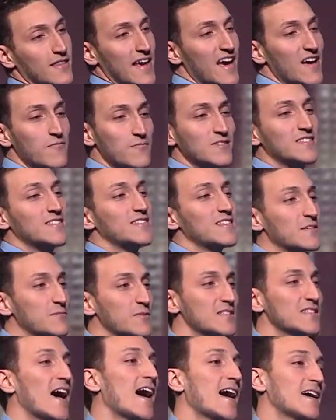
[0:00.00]
They have been
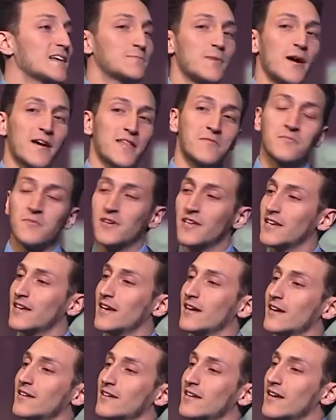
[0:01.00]
stigmatized by the
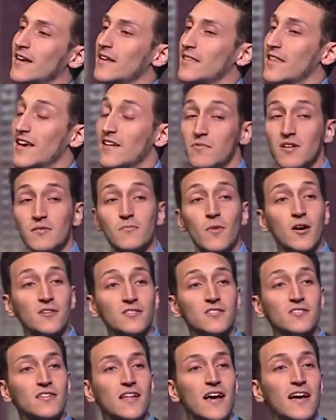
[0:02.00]
media. They have been
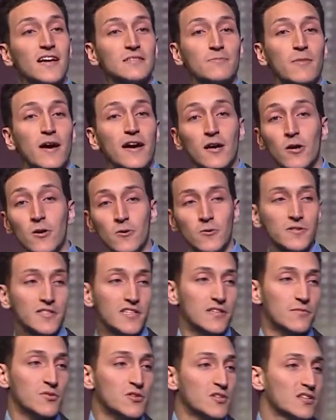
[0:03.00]
marginalized by our
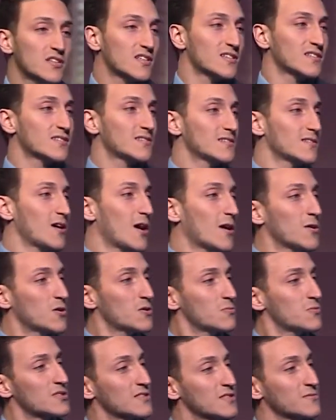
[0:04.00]
own communities, our
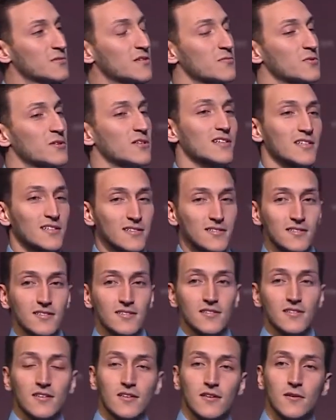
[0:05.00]
own Muslim
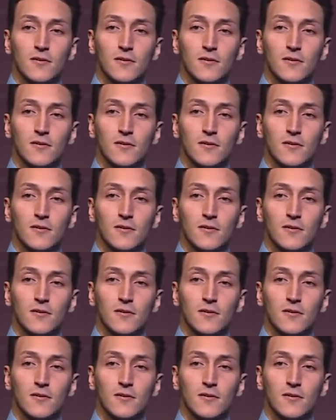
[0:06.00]
communities.